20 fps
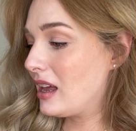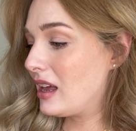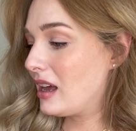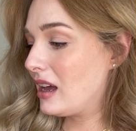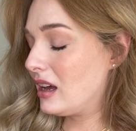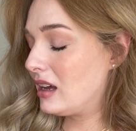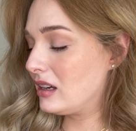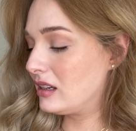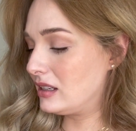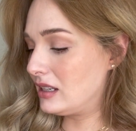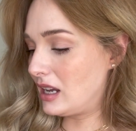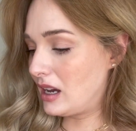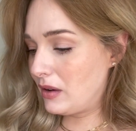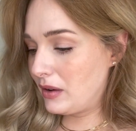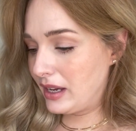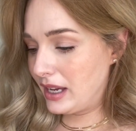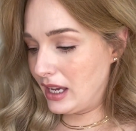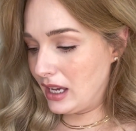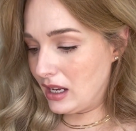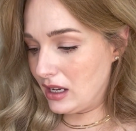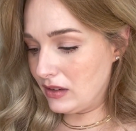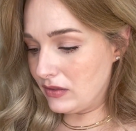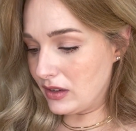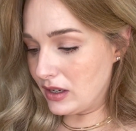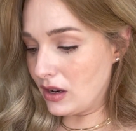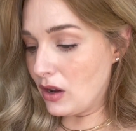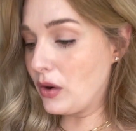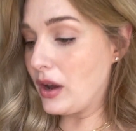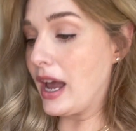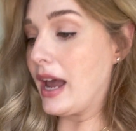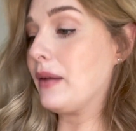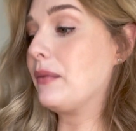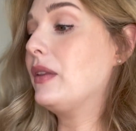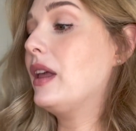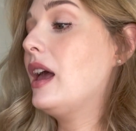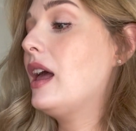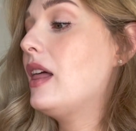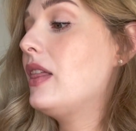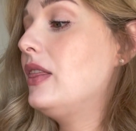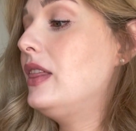Now I can't even, okay.
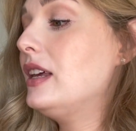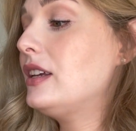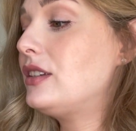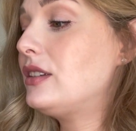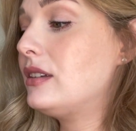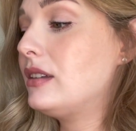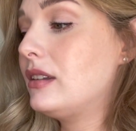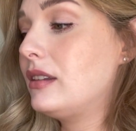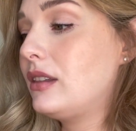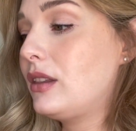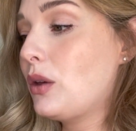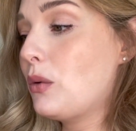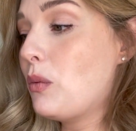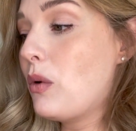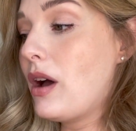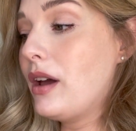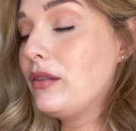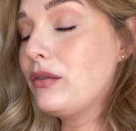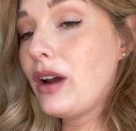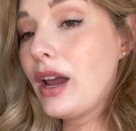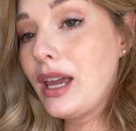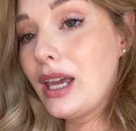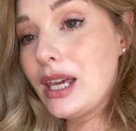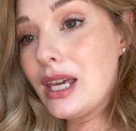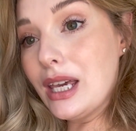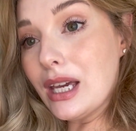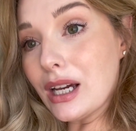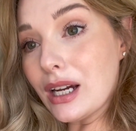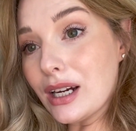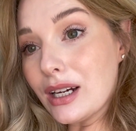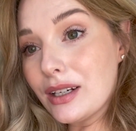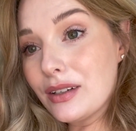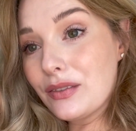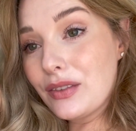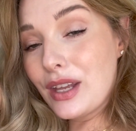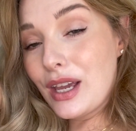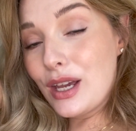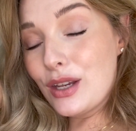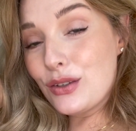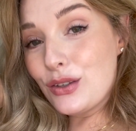The one right here
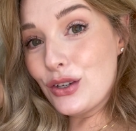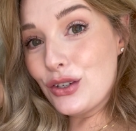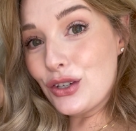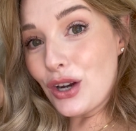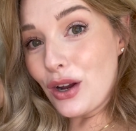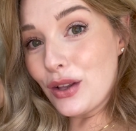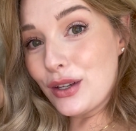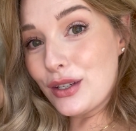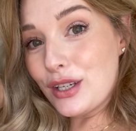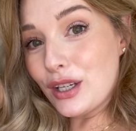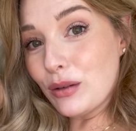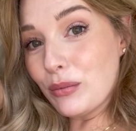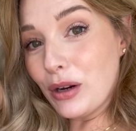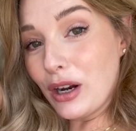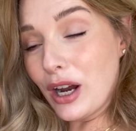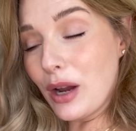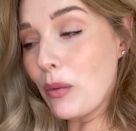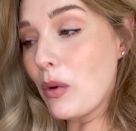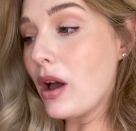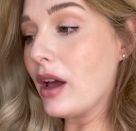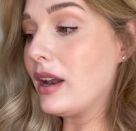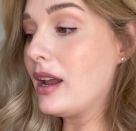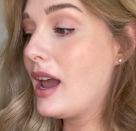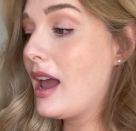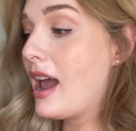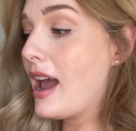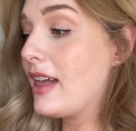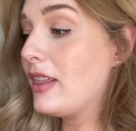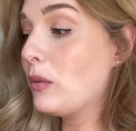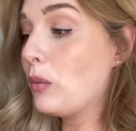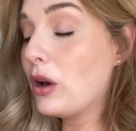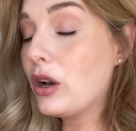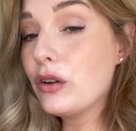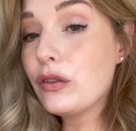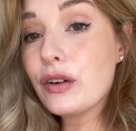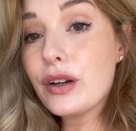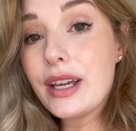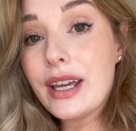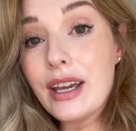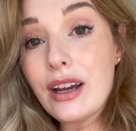is the Charlotte Tilbury one, and the one
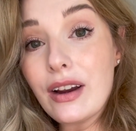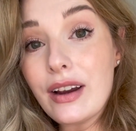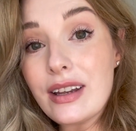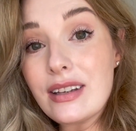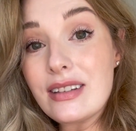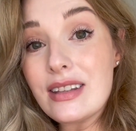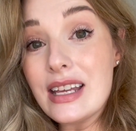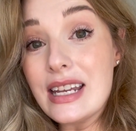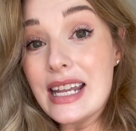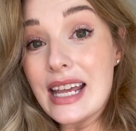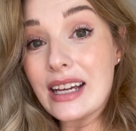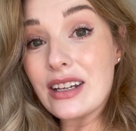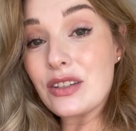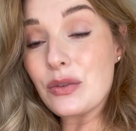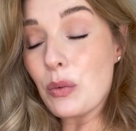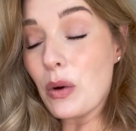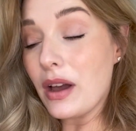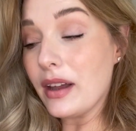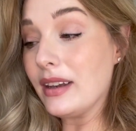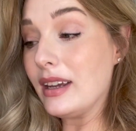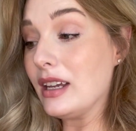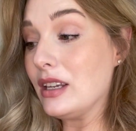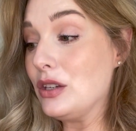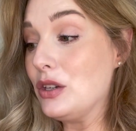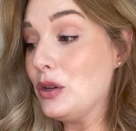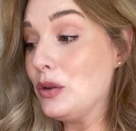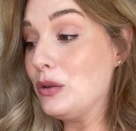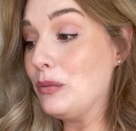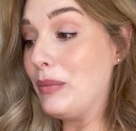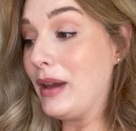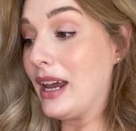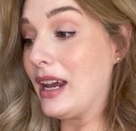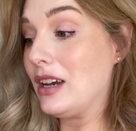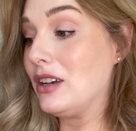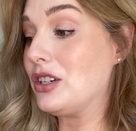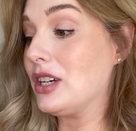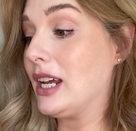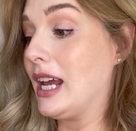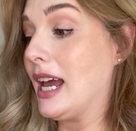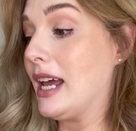over here is the NYX one in Nude
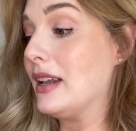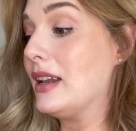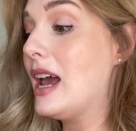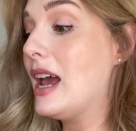Beige again.